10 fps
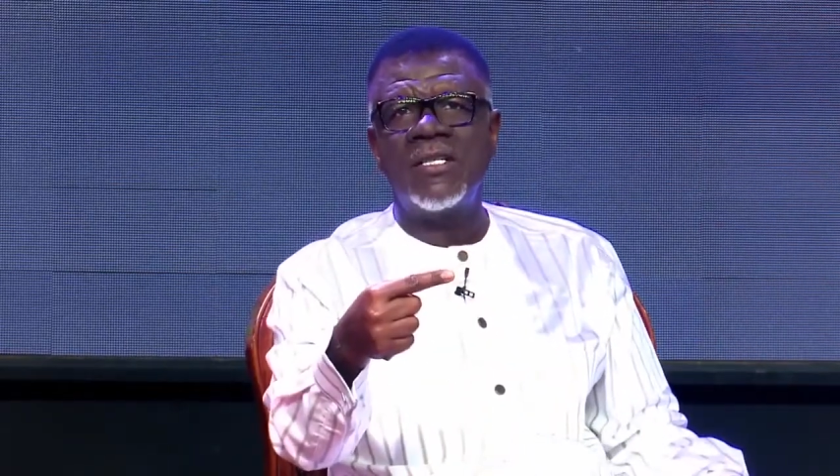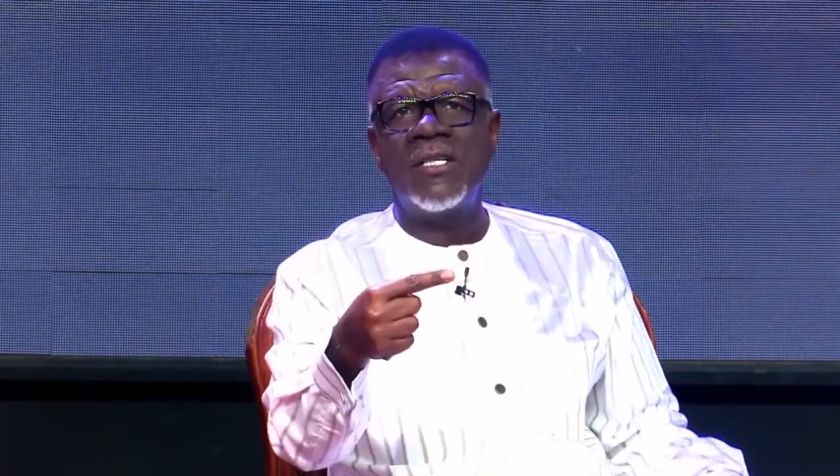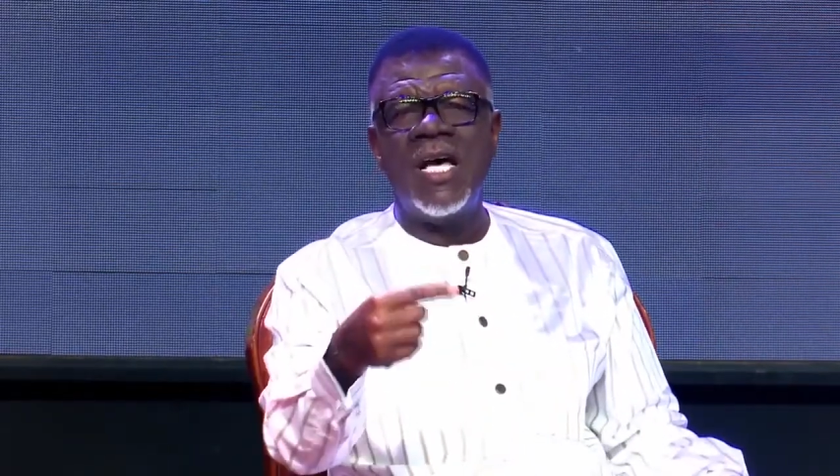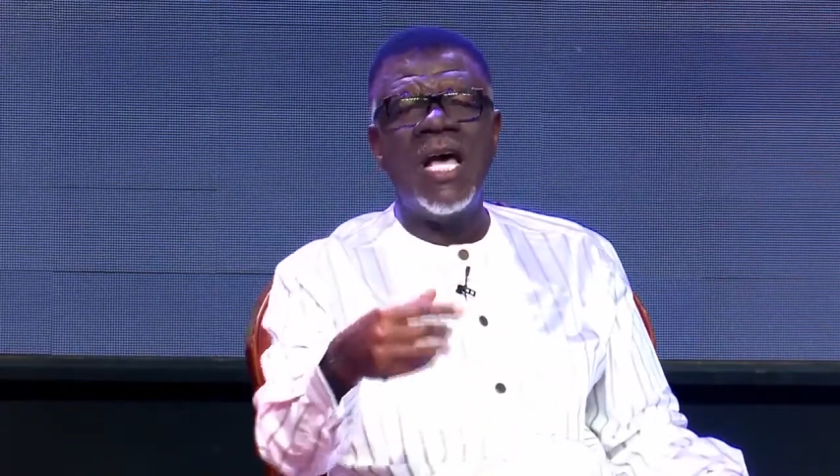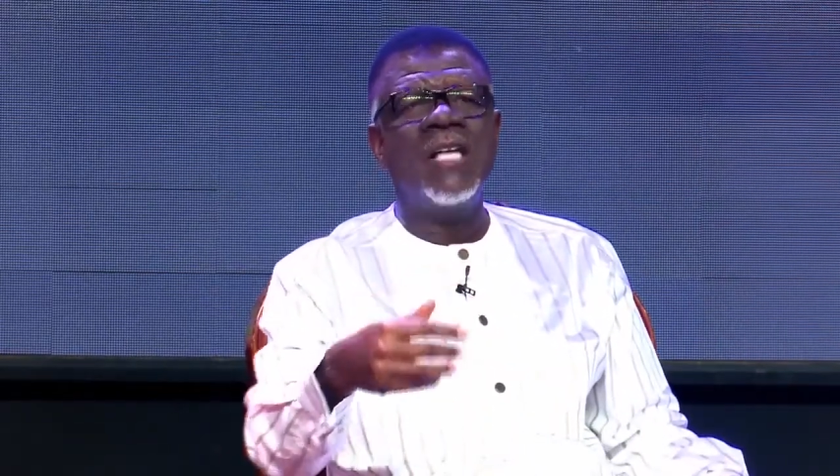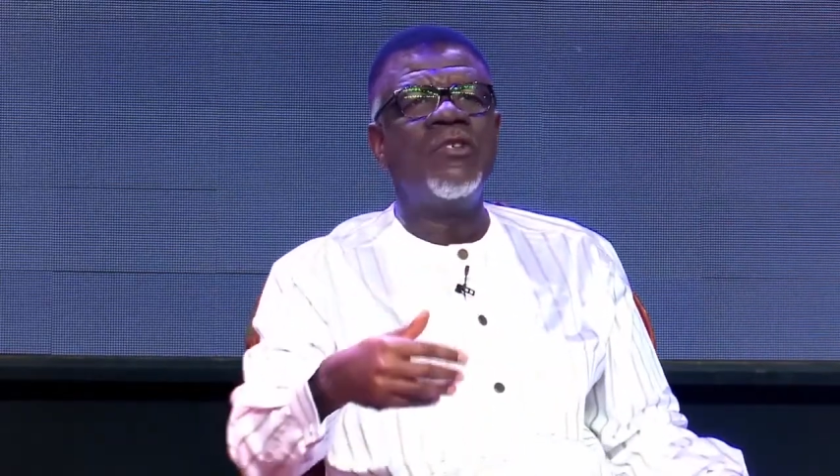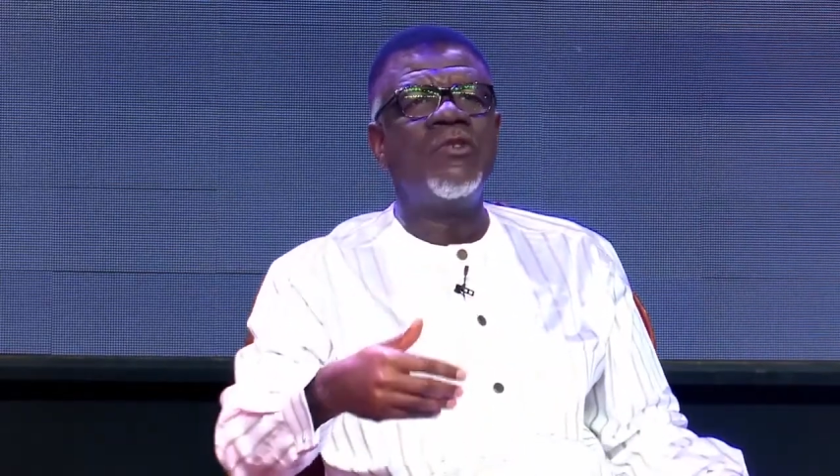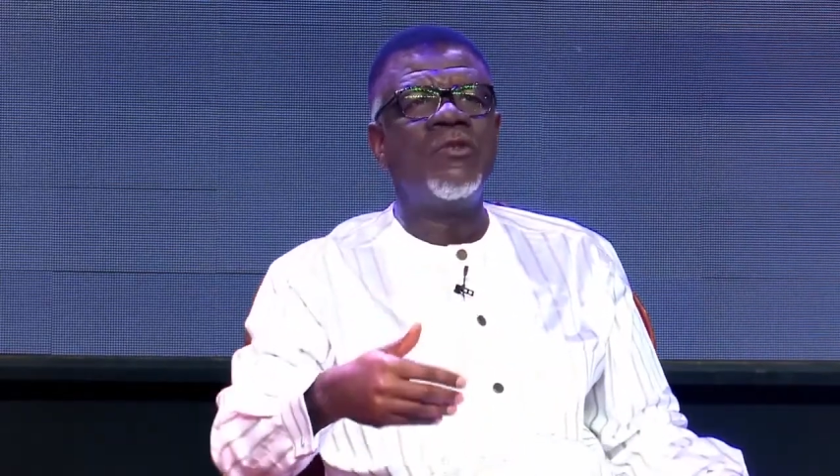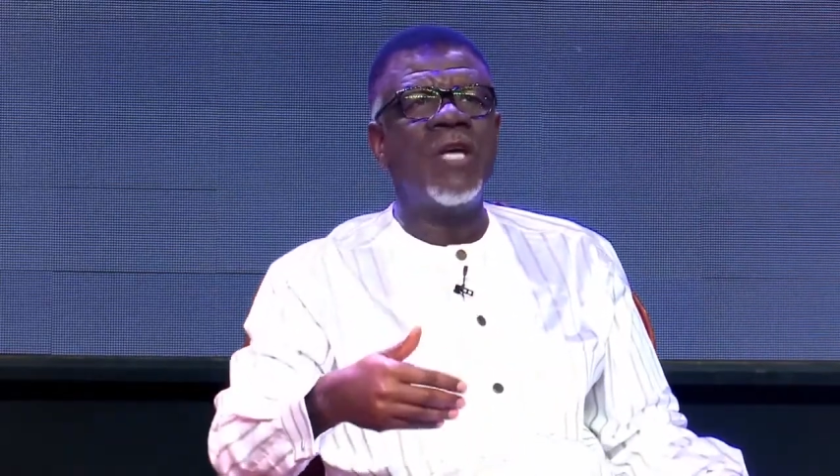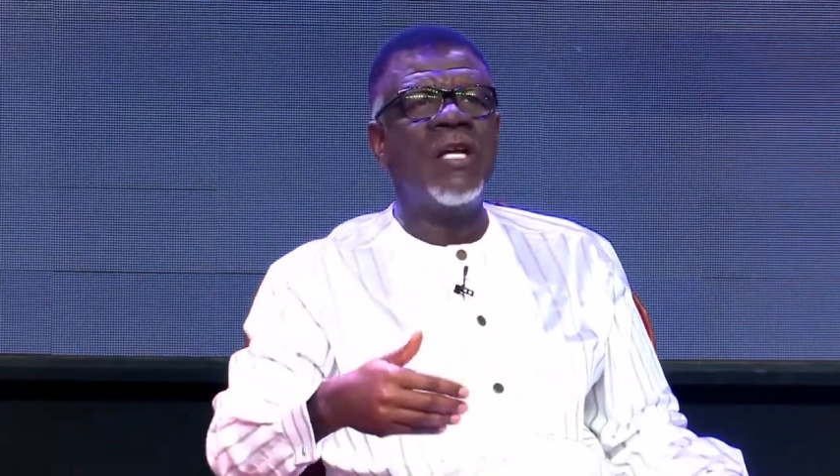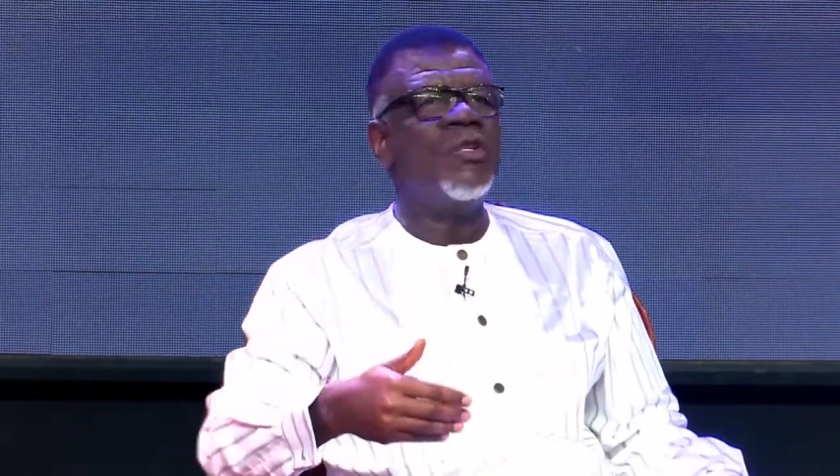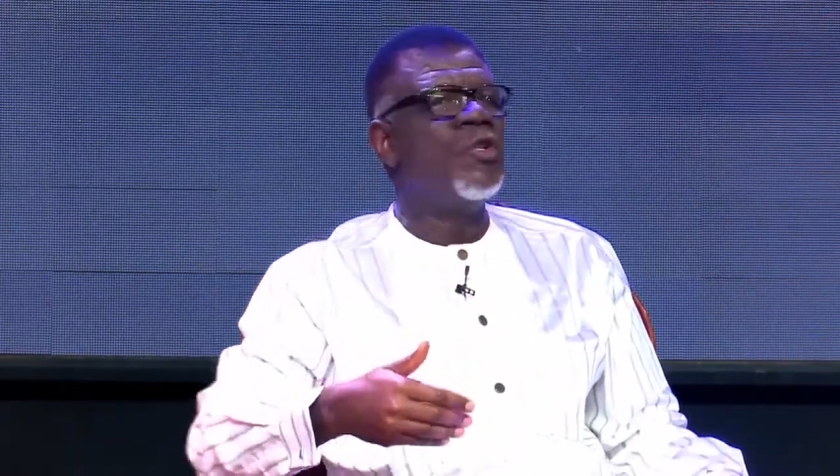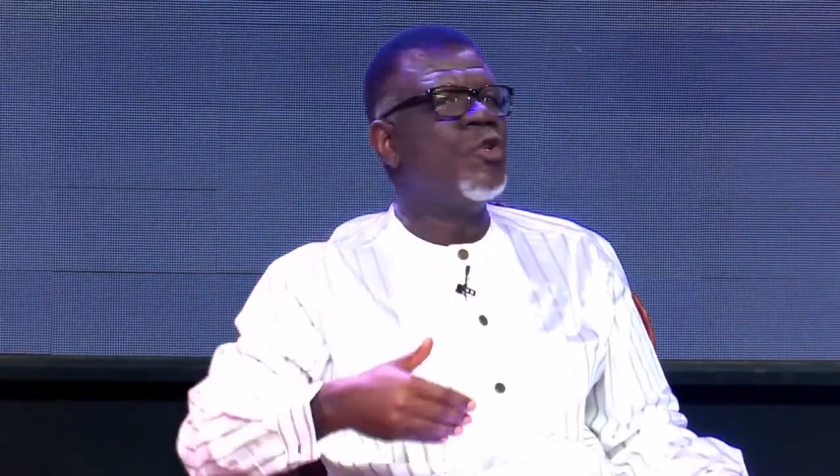and do